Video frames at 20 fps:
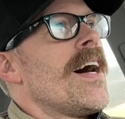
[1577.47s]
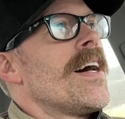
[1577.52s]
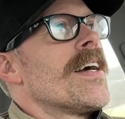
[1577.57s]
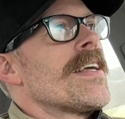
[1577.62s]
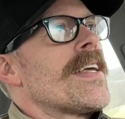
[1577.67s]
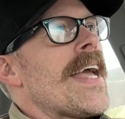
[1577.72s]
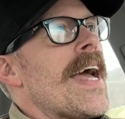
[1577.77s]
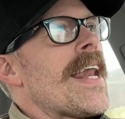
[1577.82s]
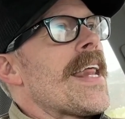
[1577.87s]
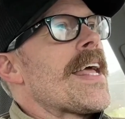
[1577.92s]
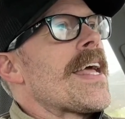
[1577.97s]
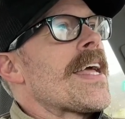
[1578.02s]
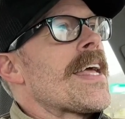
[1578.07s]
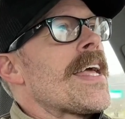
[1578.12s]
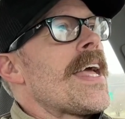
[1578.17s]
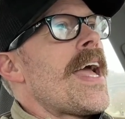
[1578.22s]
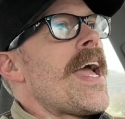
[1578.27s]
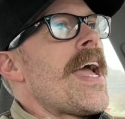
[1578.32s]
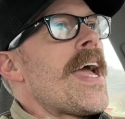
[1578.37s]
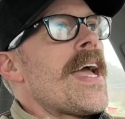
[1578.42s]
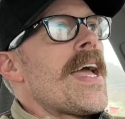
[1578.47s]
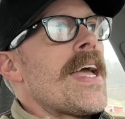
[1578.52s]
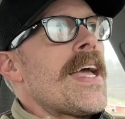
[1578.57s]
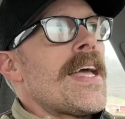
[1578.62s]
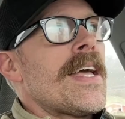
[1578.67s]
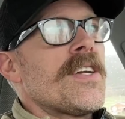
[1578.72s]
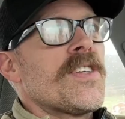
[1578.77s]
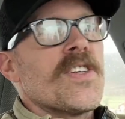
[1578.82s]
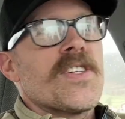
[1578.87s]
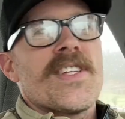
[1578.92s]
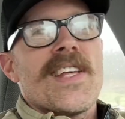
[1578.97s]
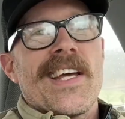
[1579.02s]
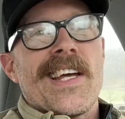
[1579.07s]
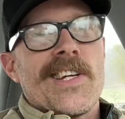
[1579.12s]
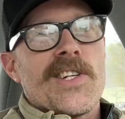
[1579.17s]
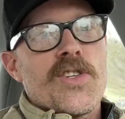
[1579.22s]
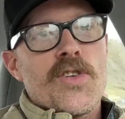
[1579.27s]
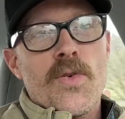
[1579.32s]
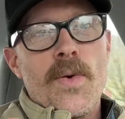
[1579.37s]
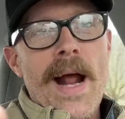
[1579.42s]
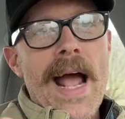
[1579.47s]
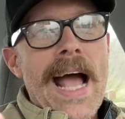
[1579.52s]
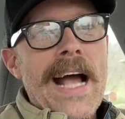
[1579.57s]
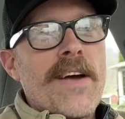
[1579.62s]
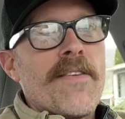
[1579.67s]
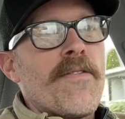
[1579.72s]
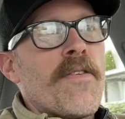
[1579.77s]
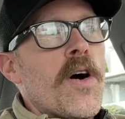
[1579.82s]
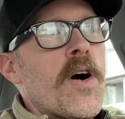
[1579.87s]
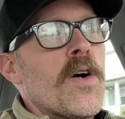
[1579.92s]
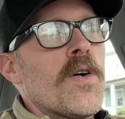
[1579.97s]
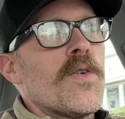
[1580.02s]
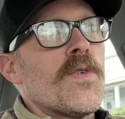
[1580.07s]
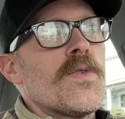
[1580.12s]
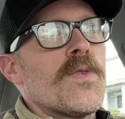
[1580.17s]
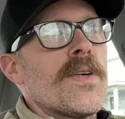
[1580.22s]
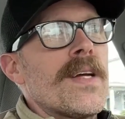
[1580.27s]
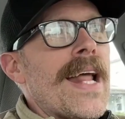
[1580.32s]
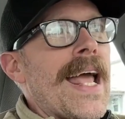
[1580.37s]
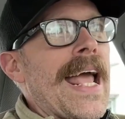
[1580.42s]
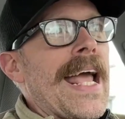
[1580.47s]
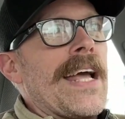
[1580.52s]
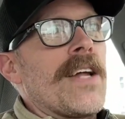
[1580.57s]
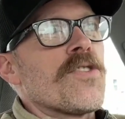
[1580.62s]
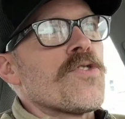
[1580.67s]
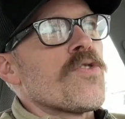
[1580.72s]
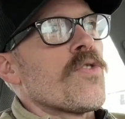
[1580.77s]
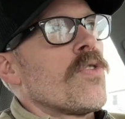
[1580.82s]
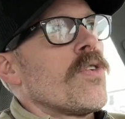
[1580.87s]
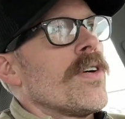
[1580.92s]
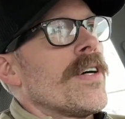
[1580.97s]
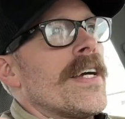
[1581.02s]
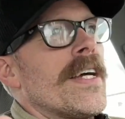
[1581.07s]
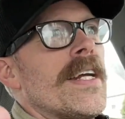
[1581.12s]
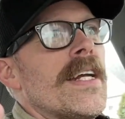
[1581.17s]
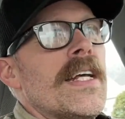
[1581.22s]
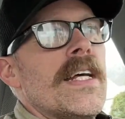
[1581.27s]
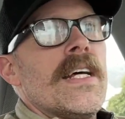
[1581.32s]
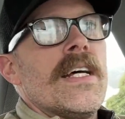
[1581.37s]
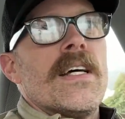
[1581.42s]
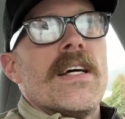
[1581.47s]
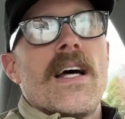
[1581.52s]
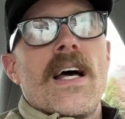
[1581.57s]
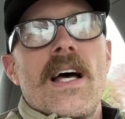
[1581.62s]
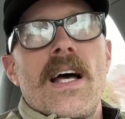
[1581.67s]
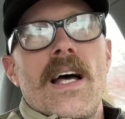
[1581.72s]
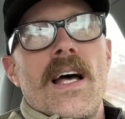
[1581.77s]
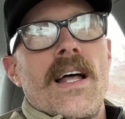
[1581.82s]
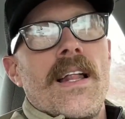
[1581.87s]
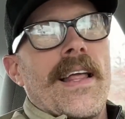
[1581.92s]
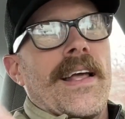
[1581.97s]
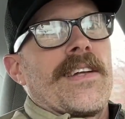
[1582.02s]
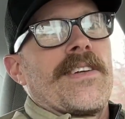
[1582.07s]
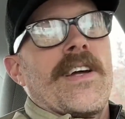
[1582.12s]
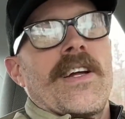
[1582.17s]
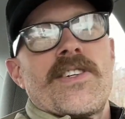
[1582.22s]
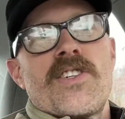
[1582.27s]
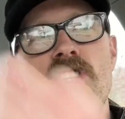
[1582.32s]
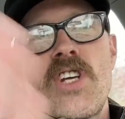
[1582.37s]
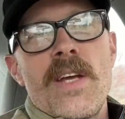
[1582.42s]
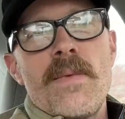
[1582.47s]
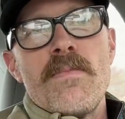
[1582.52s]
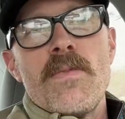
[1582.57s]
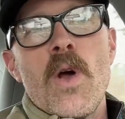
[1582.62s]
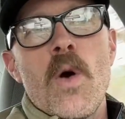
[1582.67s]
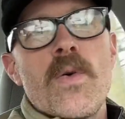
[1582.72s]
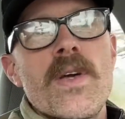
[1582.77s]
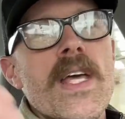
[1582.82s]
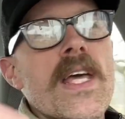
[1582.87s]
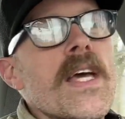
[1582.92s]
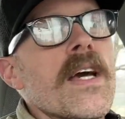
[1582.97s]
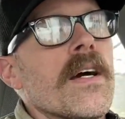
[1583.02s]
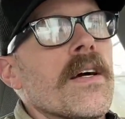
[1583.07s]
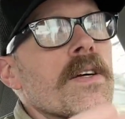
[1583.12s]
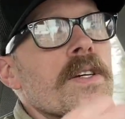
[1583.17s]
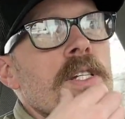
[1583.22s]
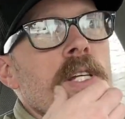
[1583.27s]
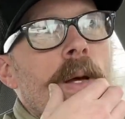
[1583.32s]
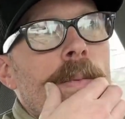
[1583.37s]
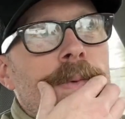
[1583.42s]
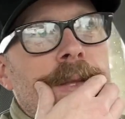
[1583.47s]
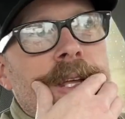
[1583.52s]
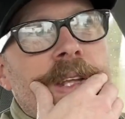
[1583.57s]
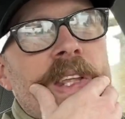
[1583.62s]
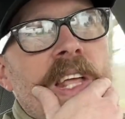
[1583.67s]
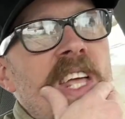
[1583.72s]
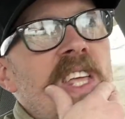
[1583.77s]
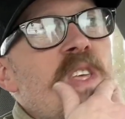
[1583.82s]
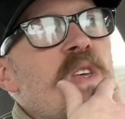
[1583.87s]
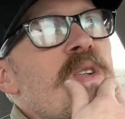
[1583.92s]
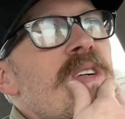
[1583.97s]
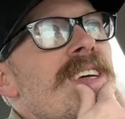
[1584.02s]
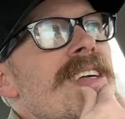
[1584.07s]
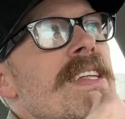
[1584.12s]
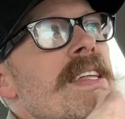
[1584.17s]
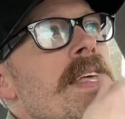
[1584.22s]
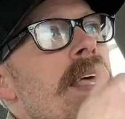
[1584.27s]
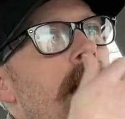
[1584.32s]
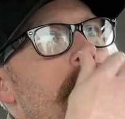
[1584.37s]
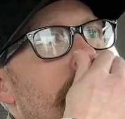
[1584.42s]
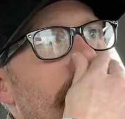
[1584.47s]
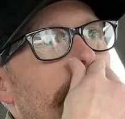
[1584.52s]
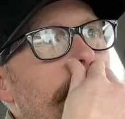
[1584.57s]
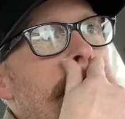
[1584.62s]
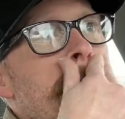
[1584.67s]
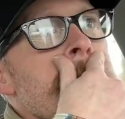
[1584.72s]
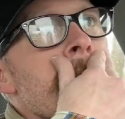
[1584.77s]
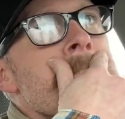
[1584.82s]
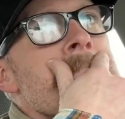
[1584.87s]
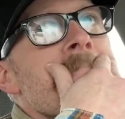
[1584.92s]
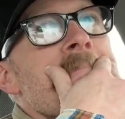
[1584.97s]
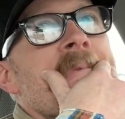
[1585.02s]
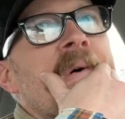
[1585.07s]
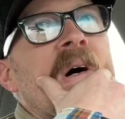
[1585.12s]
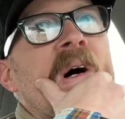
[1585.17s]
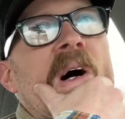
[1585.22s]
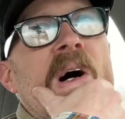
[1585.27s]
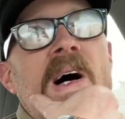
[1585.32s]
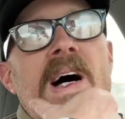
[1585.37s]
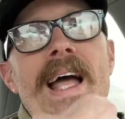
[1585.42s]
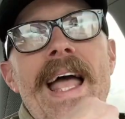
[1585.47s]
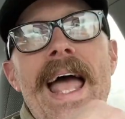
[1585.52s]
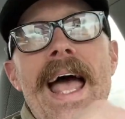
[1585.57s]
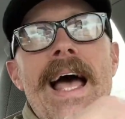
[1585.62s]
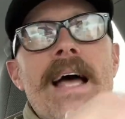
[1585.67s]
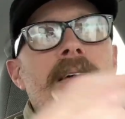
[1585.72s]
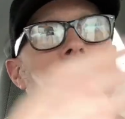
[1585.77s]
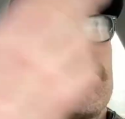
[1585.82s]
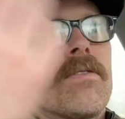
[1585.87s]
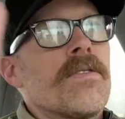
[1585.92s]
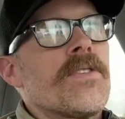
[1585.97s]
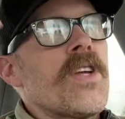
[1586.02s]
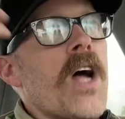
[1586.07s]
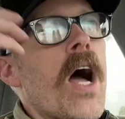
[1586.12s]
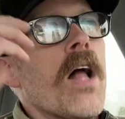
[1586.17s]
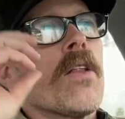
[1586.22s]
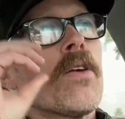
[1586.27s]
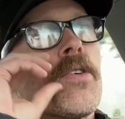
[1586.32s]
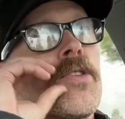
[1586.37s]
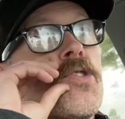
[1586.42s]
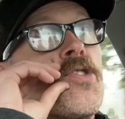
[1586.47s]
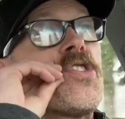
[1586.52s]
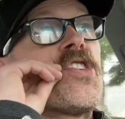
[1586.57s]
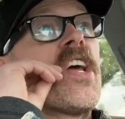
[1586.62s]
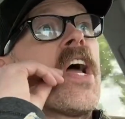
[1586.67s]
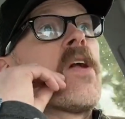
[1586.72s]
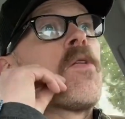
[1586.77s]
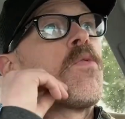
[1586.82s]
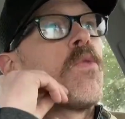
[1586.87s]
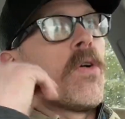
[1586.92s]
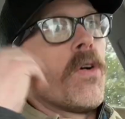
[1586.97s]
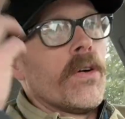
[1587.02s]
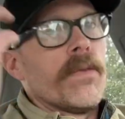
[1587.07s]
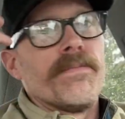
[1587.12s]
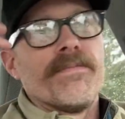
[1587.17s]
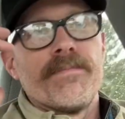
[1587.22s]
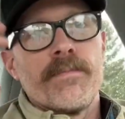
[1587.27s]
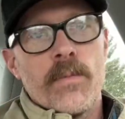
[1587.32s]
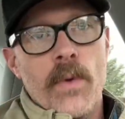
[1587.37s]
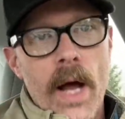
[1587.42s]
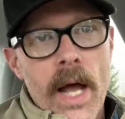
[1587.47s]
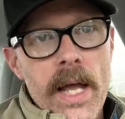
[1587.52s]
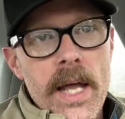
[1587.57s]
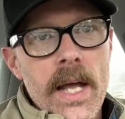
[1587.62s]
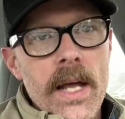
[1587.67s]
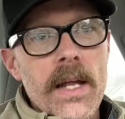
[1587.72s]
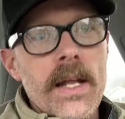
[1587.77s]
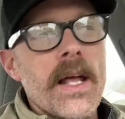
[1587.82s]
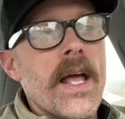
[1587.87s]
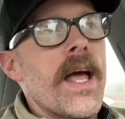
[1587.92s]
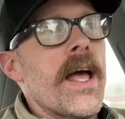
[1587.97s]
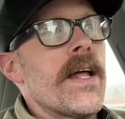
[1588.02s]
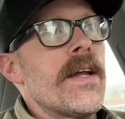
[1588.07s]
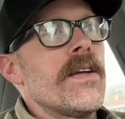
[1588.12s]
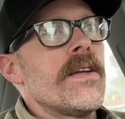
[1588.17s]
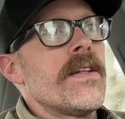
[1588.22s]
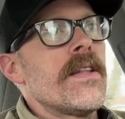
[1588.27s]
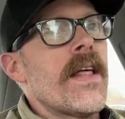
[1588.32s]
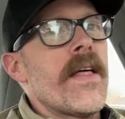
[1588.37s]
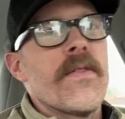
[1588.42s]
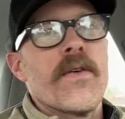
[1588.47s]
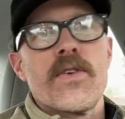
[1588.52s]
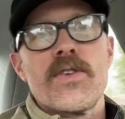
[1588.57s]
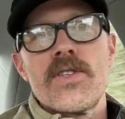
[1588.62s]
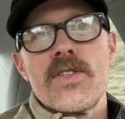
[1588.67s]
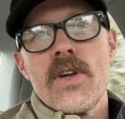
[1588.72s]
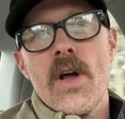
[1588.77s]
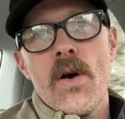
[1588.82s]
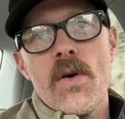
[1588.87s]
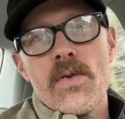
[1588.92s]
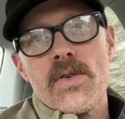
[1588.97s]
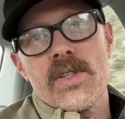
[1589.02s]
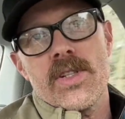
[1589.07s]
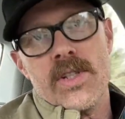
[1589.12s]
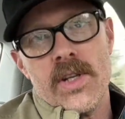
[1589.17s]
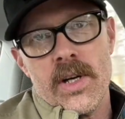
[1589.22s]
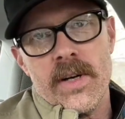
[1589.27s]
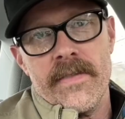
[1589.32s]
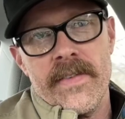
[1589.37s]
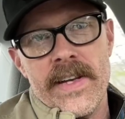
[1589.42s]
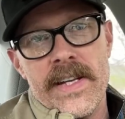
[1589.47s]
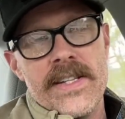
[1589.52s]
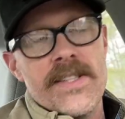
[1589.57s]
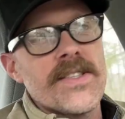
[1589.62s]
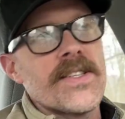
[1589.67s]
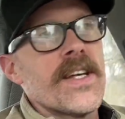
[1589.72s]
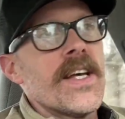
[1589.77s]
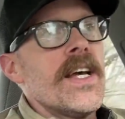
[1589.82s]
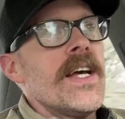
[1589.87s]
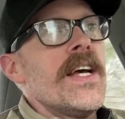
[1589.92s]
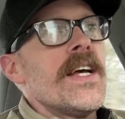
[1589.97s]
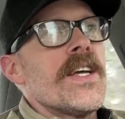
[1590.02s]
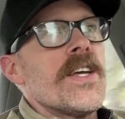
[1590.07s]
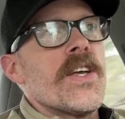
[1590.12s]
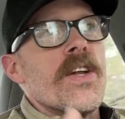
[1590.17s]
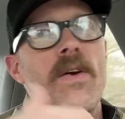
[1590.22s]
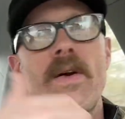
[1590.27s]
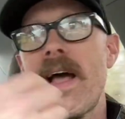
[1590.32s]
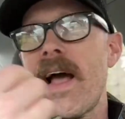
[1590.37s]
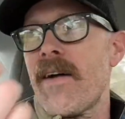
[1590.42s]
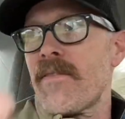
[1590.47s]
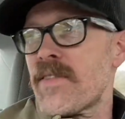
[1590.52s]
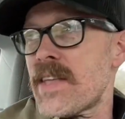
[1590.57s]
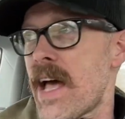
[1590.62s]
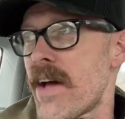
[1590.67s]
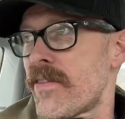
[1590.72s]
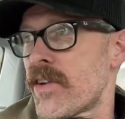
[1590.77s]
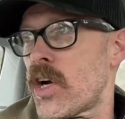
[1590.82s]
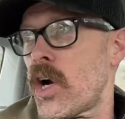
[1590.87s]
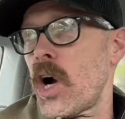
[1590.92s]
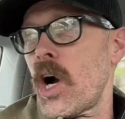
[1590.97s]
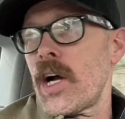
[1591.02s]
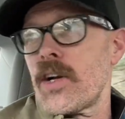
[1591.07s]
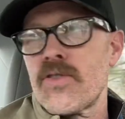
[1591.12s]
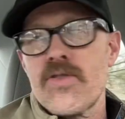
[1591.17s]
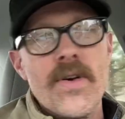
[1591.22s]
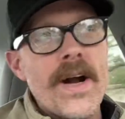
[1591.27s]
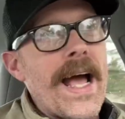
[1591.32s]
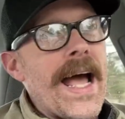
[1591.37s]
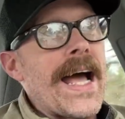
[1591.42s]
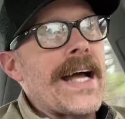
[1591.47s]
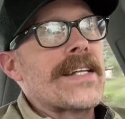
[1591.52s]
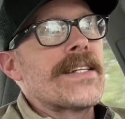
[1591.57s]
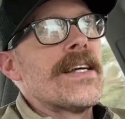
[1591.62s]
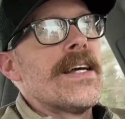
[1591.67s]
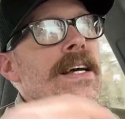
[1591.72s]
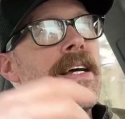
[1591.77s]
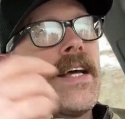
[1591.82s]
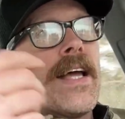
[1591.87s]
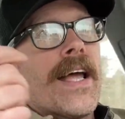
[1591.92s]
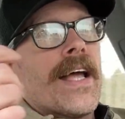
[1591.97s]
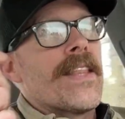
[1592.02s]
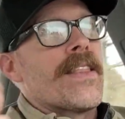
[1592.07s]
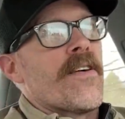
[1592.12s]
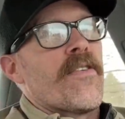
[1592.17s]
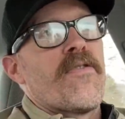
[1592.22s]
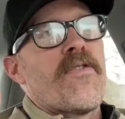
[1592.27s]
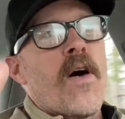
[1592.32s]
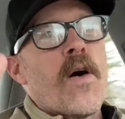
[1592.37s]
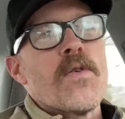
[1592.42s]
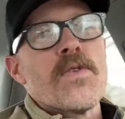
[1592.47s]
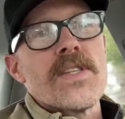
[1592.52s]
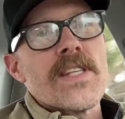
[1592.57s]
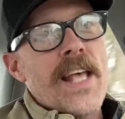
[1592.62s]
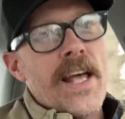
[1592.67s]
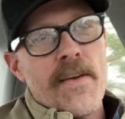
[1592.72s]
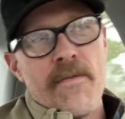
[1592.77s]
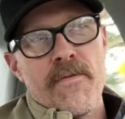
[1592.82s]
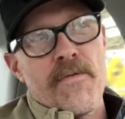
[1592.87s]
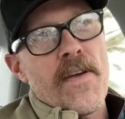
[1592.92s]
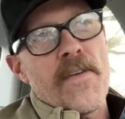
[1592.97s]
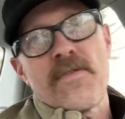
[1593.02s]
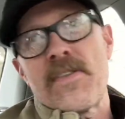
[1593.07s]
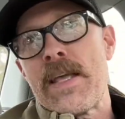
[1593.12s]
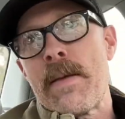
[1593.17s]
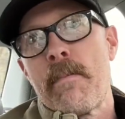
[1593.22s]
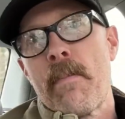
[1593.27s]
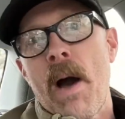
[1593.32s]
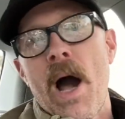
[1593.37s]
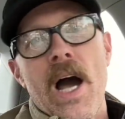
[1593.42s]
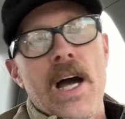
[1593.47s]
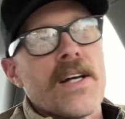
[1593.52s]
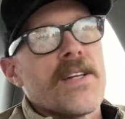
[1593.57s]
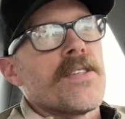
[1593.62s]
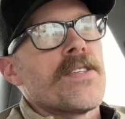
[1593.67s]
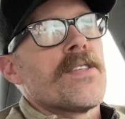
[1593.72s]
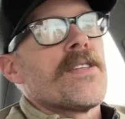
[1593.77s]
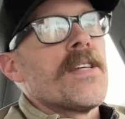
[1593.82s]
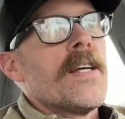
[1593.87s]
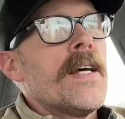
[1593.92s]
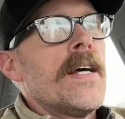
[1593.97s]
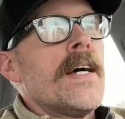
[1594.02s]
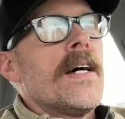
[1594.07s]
getting just like a track phone, Android, like a cheap Nokia or something that you can get at Dollar General, right? And there's no service. You don't have to have a contract. The phone's like $50,